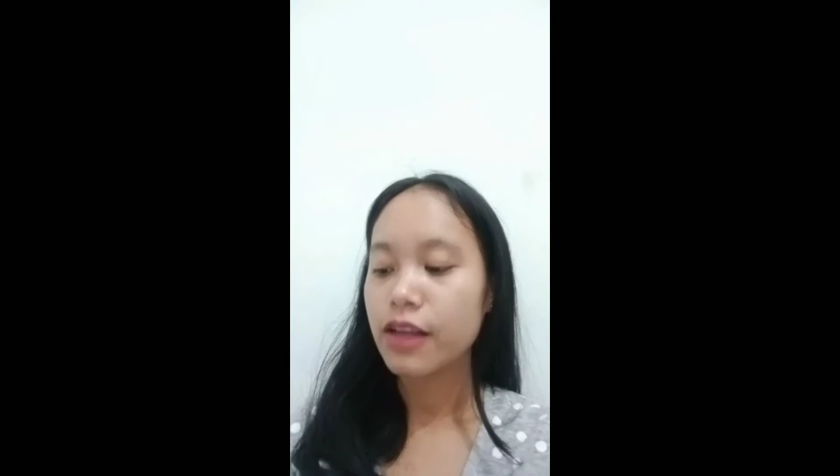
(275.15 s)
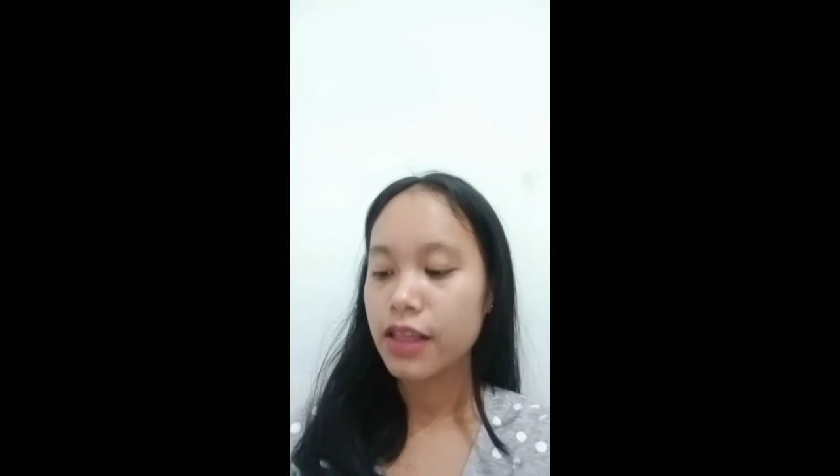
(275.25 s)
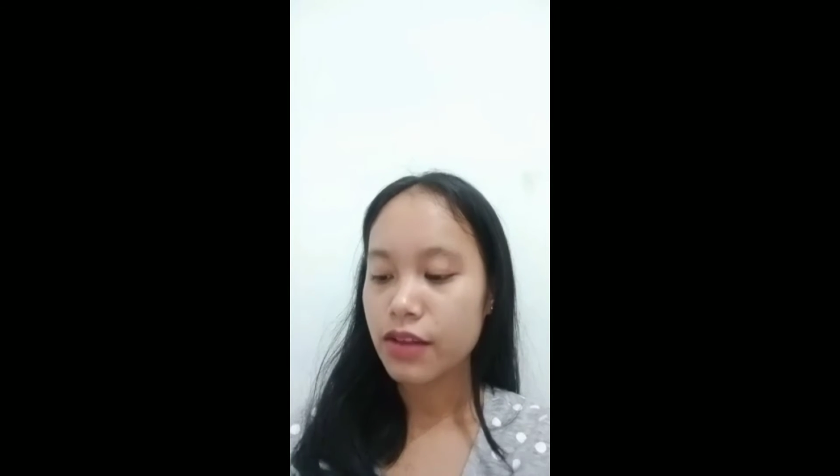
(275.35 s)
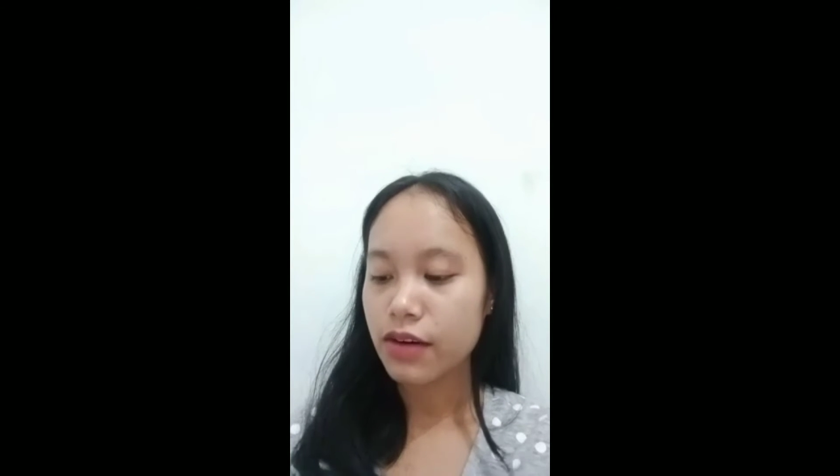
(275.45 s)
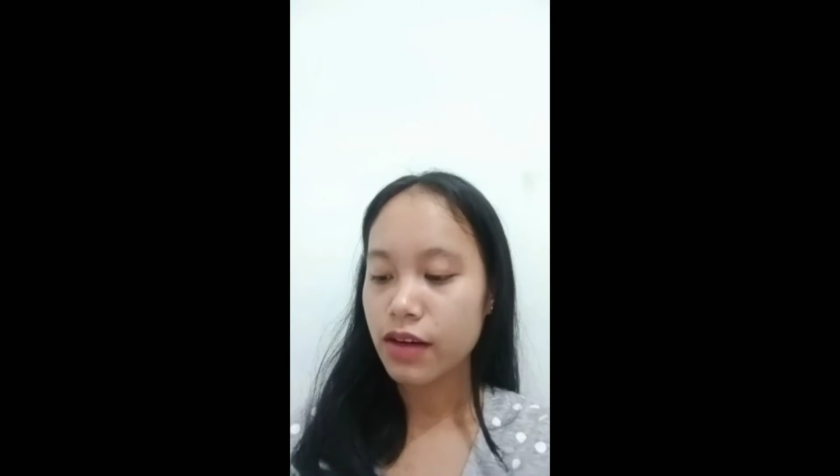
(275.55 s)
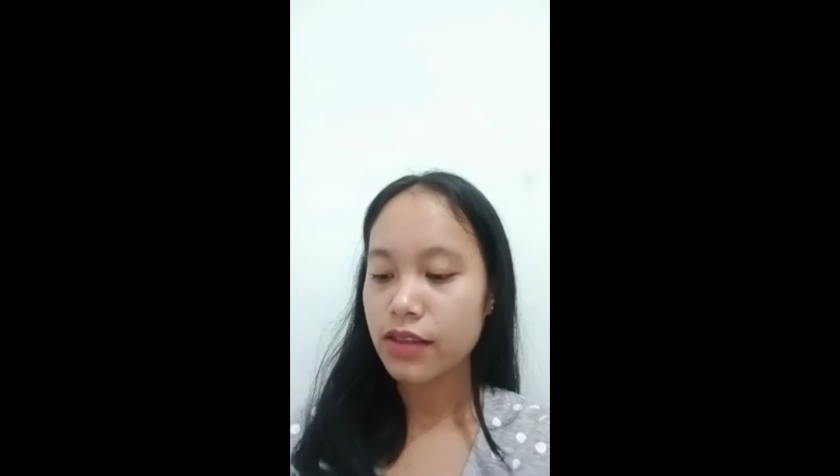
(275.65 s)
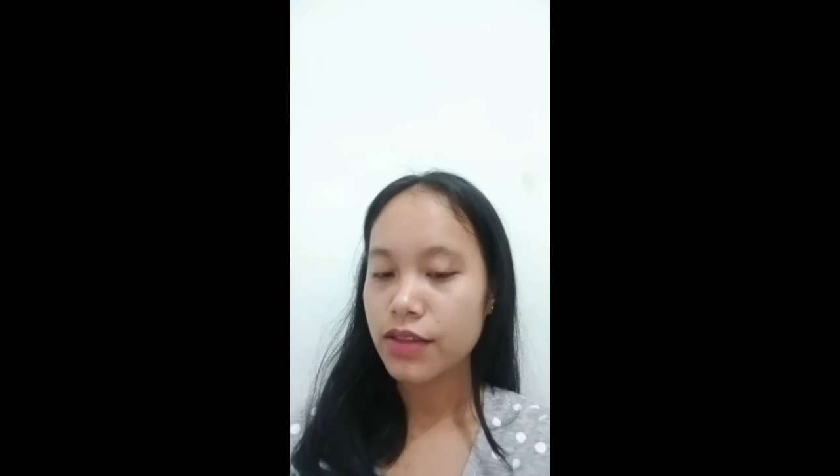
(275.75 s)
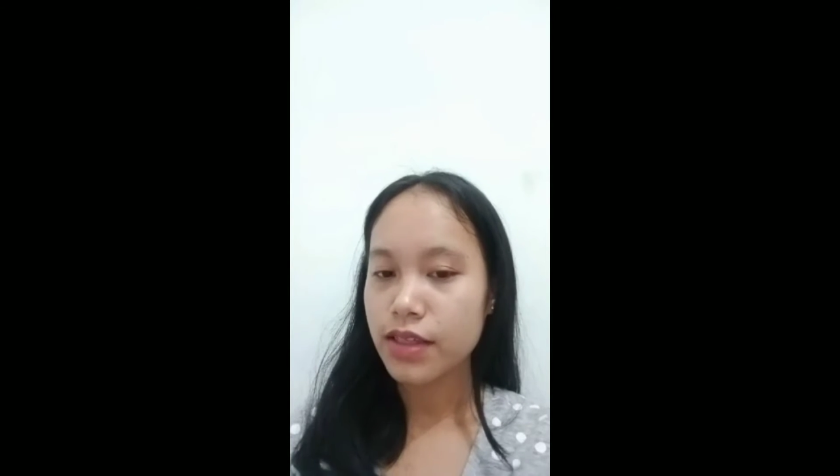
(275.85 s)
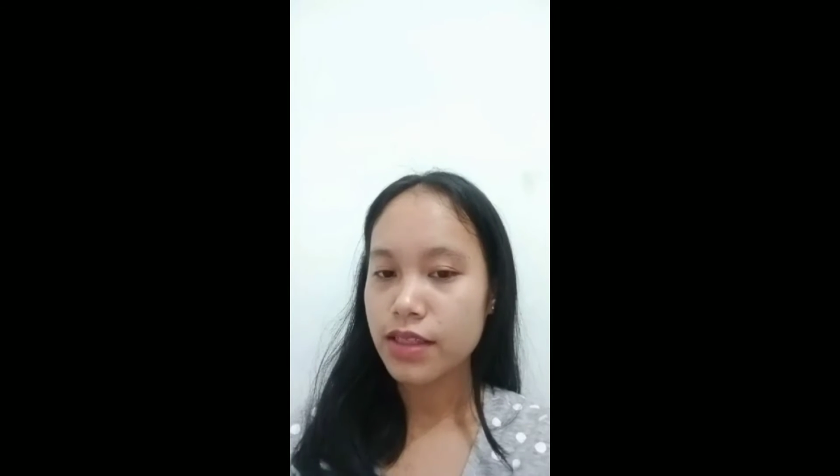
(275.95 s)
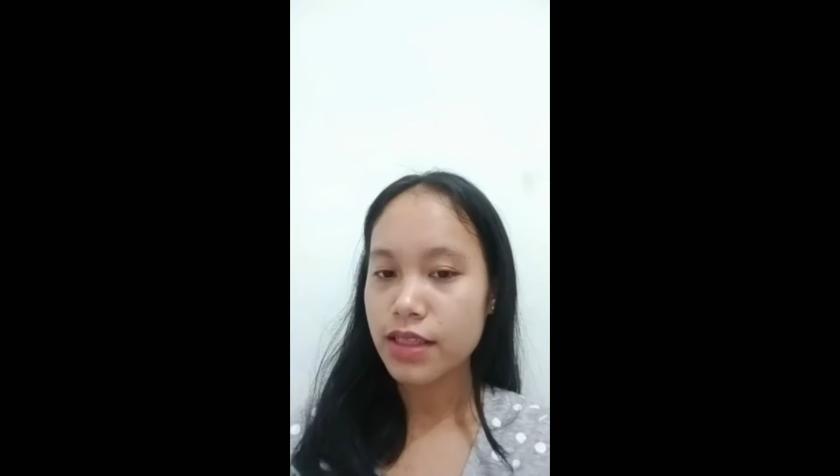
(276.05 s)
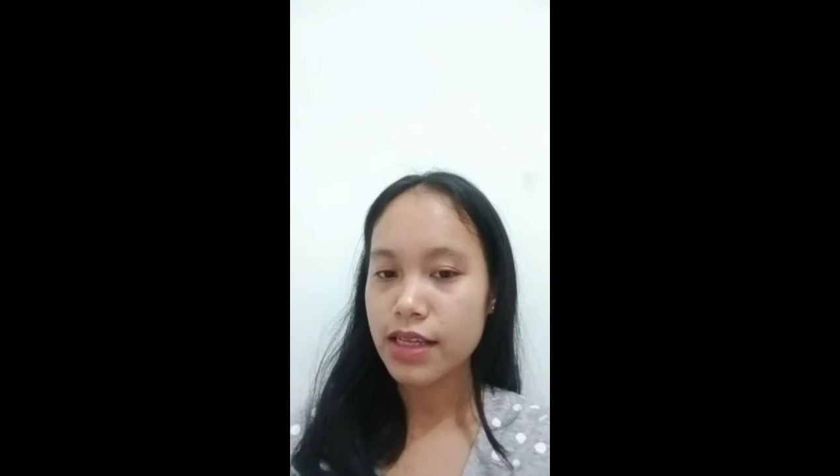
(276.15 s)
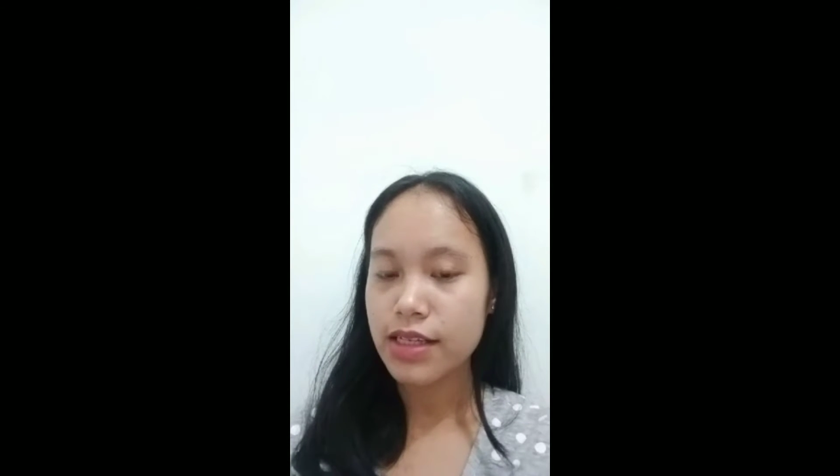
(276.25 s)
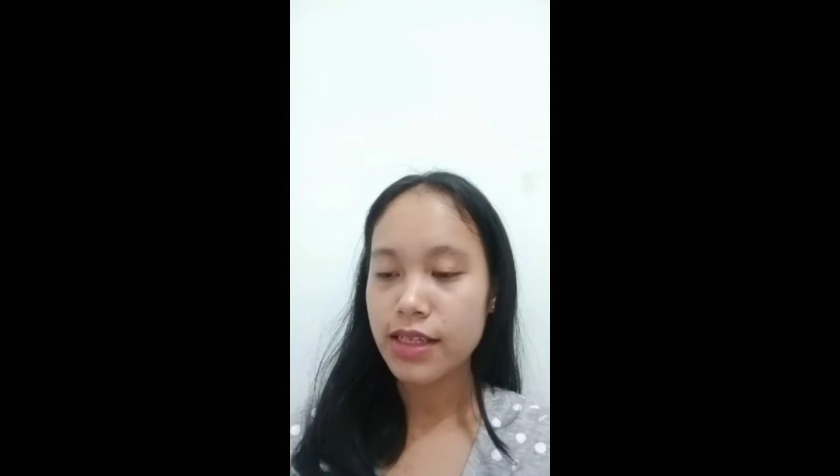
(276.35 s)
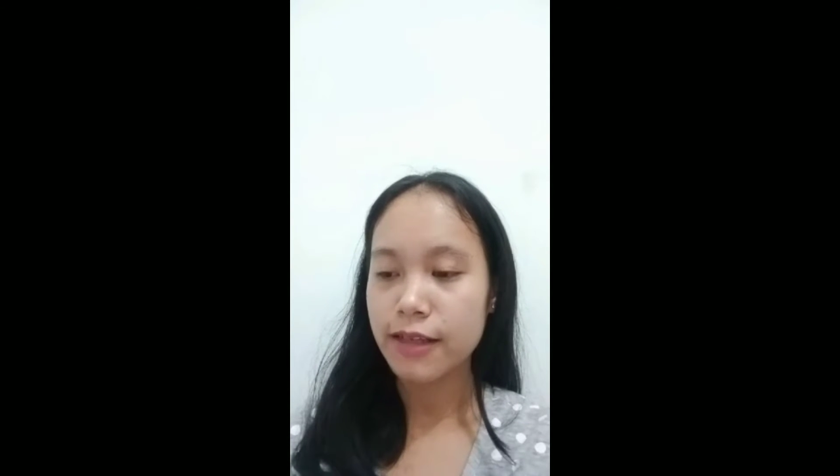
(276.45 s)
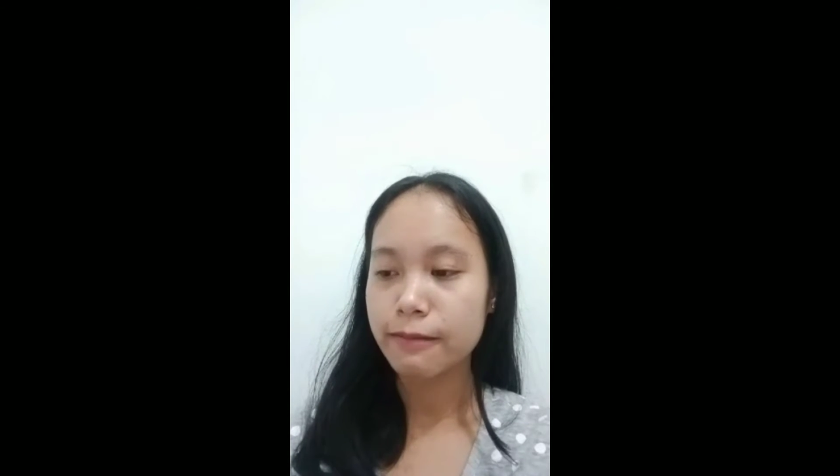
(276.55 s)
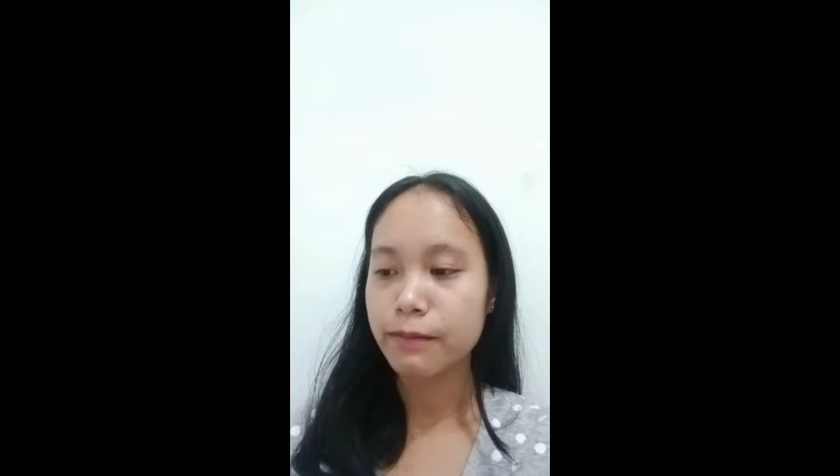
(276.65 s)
literal translation.